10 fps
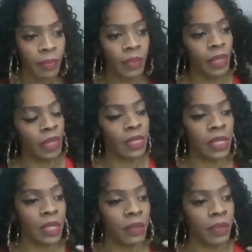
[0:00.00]
like I
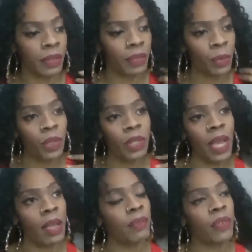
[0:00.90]
said, if it were
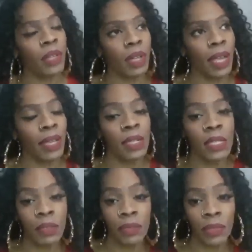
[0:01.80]
not for the
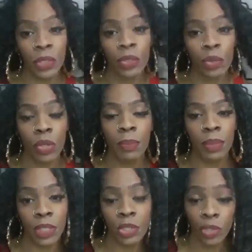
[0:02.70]
kindness of literal
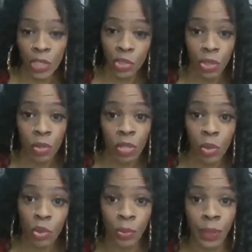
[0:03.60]
complete strangers on
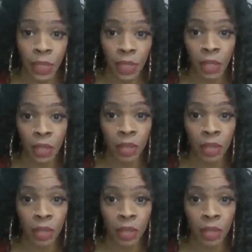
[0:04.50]
social media,